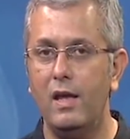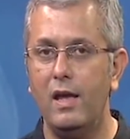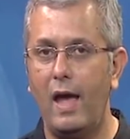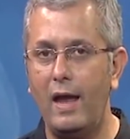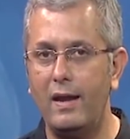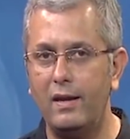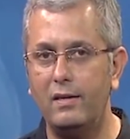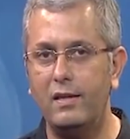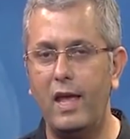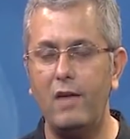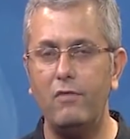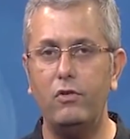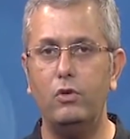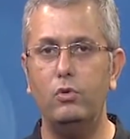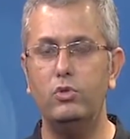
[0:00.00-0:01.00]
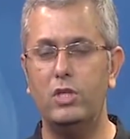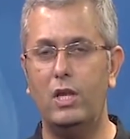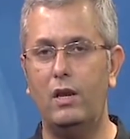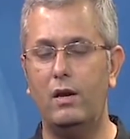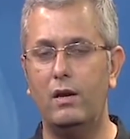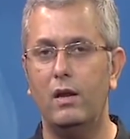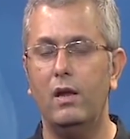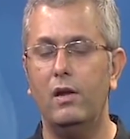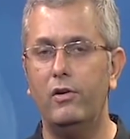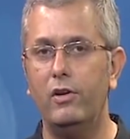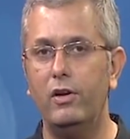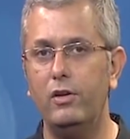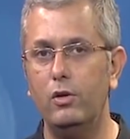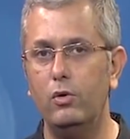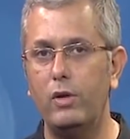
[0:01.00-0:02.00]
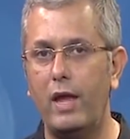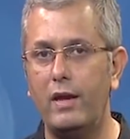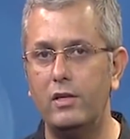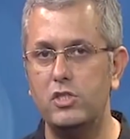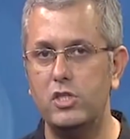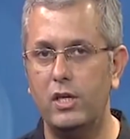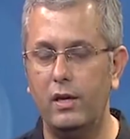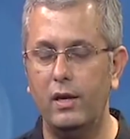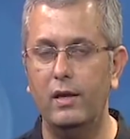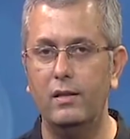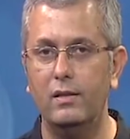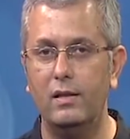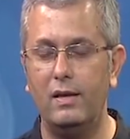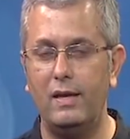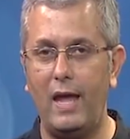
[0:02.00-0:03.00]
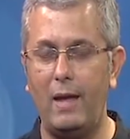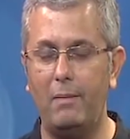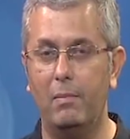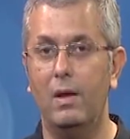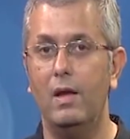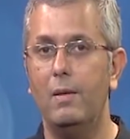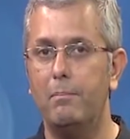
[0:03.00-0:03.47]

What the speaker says: and it gave New Zealand renewed energy in the game.